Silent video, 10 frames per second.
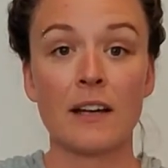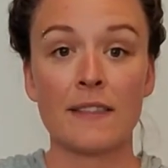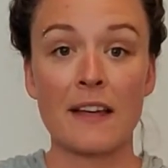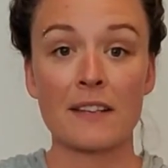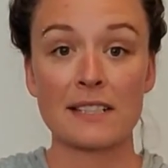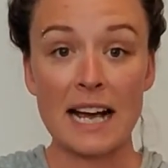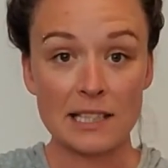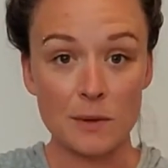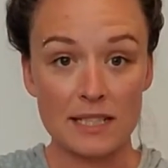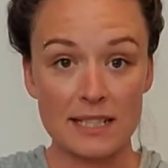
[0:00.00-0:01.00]
Now this next
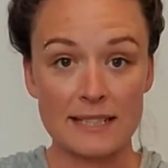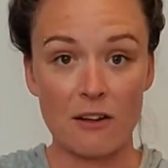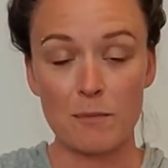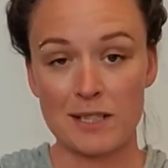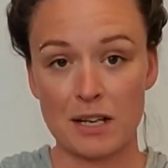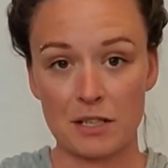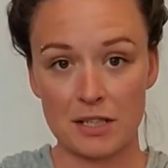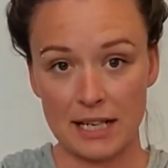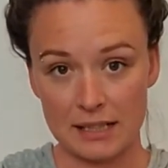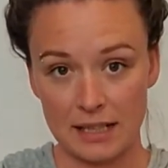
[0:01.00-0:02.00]
one is a self-massage
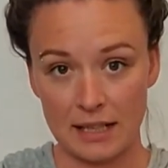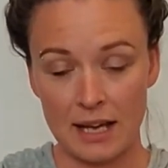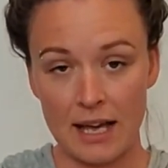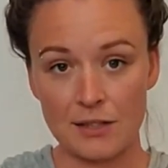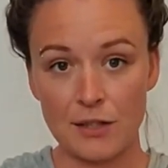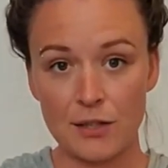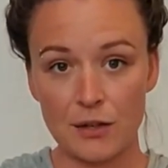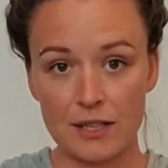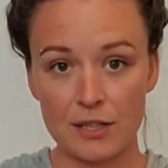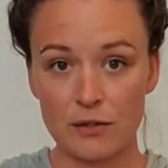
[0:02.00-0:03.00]
technique, and to do
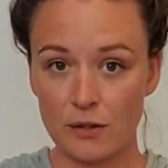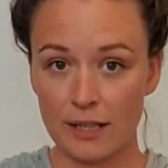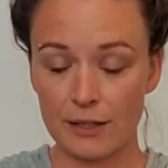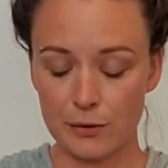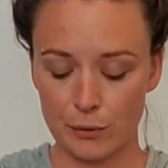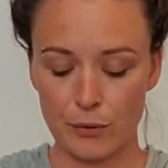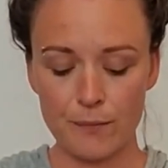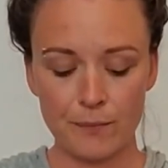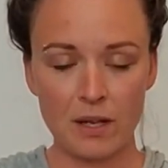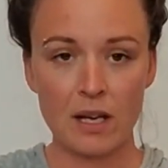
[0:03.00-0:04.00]
this you do need a tool.
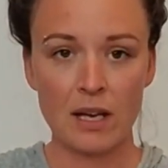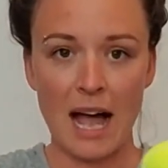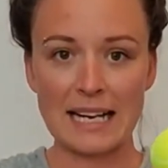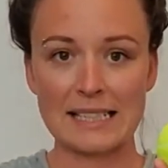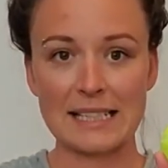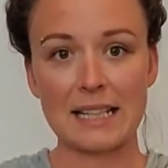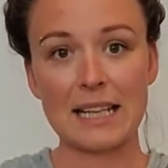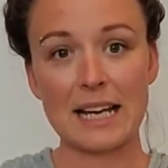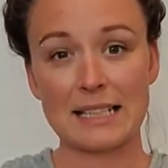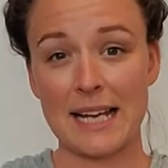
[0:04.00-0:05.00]
Ideally
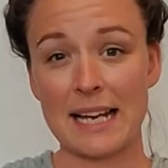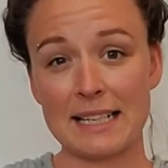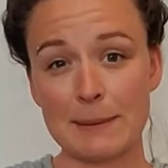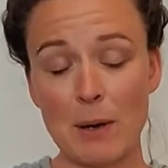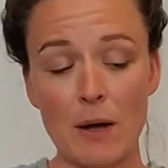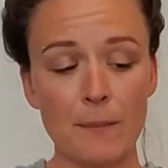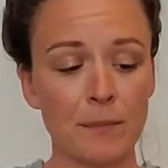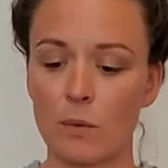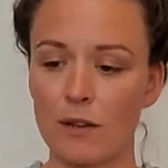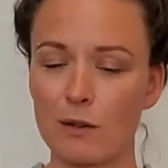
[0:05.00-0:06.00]
a tennis ball,
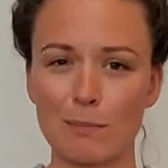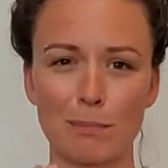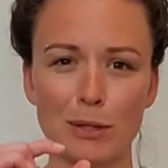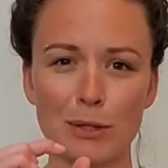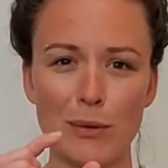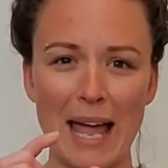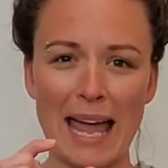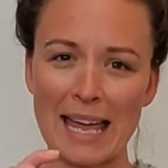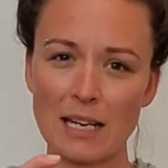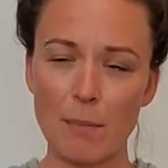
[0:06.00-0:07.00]
one of those blue
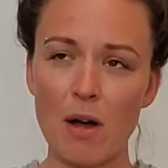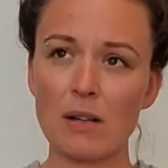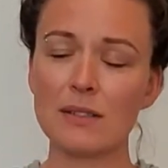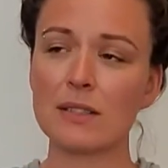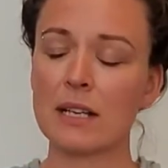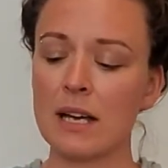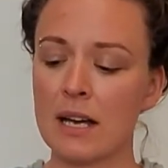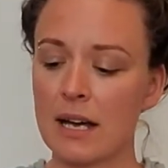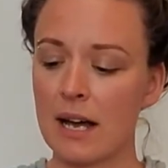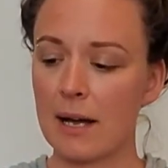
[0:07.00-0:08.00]
handballs.
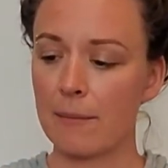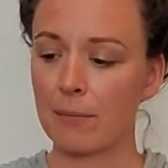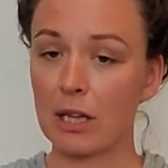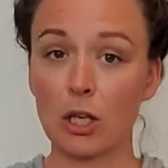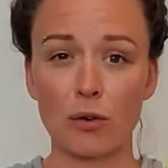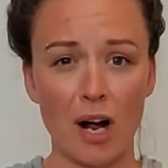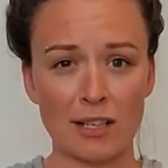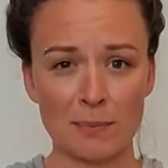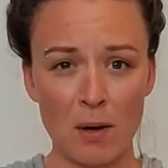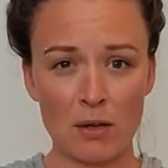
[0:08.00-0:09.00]

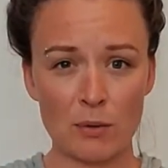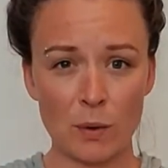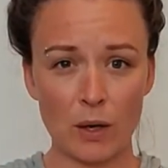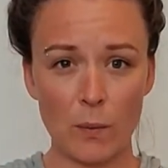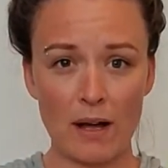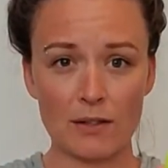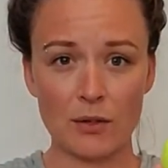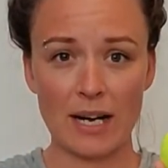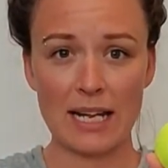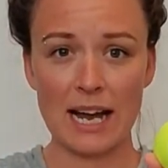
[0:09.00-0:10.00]
Lacrosse balls work well, so
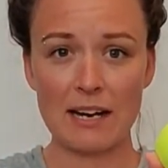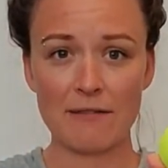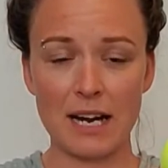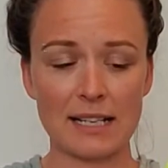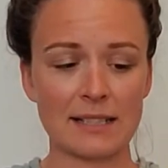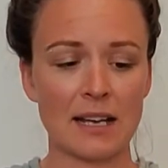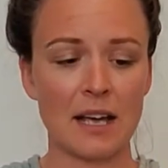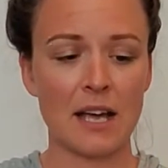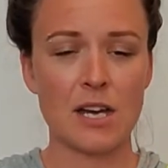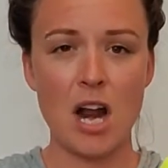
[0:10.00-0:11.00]
any kind of nice,
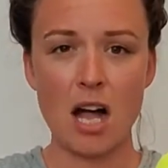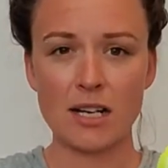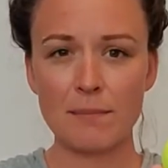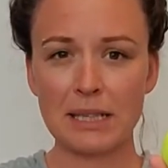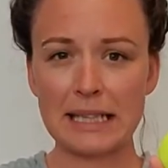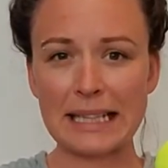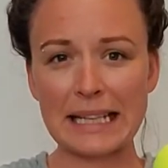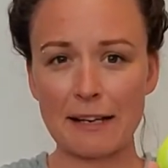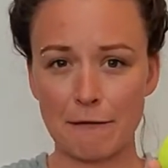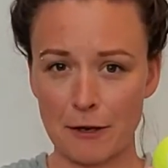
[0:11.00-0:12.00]
not
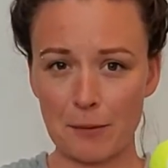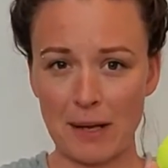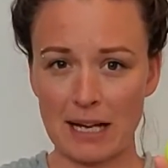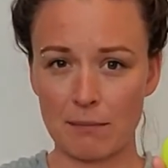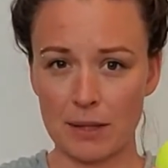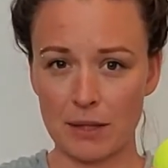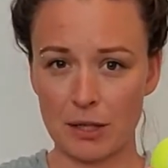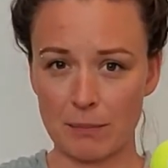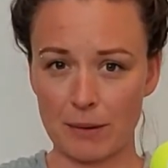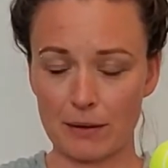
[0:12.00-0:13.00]
completely firm like a
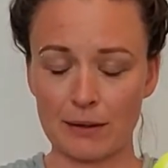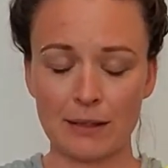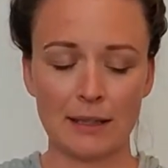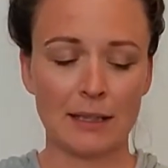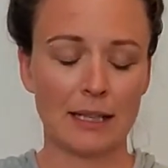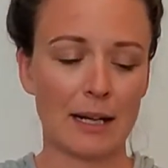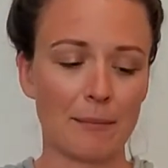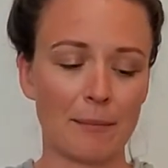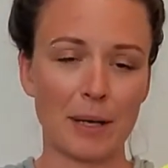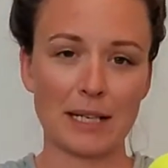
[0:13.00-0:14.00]
billiard ball,
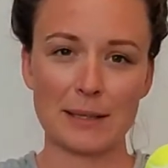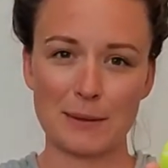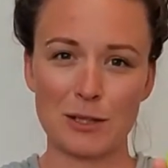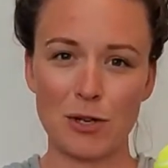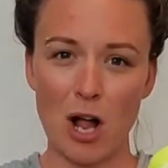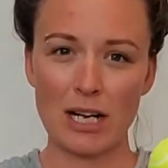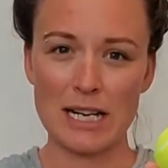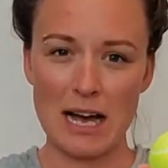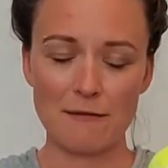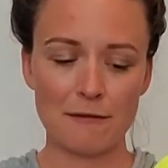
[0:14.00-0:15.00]
but strong
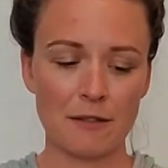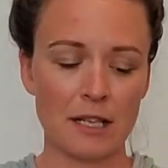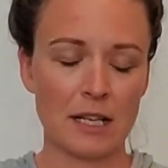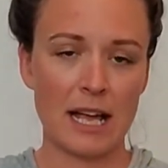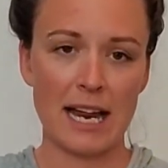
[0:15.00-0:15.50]
enough and